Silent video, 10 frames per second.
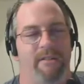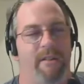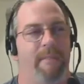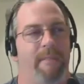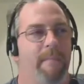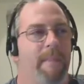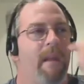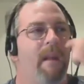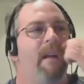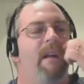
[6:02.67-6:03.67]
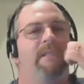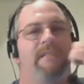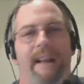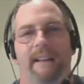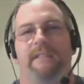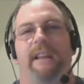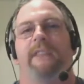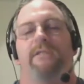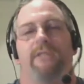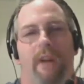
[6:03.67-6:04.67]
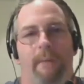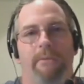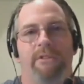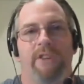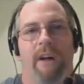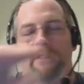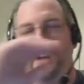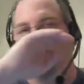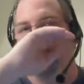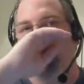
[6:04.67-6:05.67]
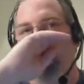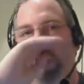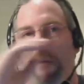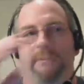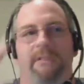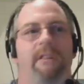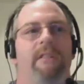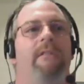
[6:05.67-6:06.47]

something like it. Second stage is a couple cool jumps.